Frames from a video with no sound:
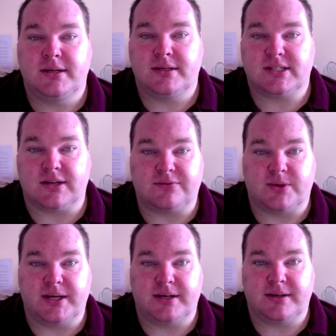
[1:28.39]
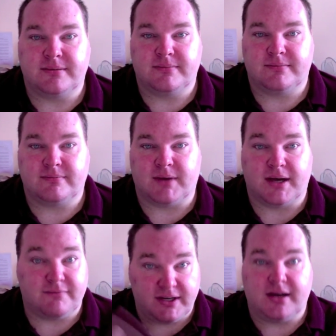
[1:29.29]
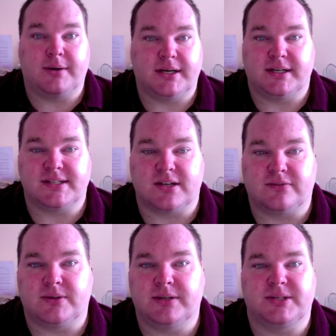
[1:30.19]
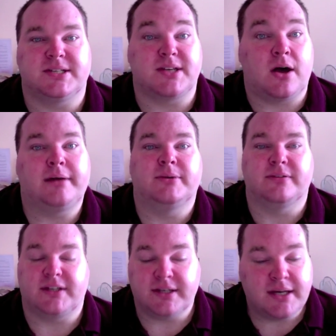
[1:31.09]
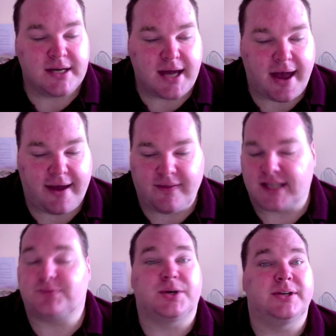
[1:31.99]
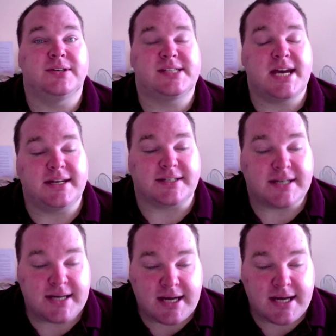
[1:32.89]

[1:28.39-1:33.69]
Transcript: software, my video editing software, which is iMovie, and that's what I use to edit.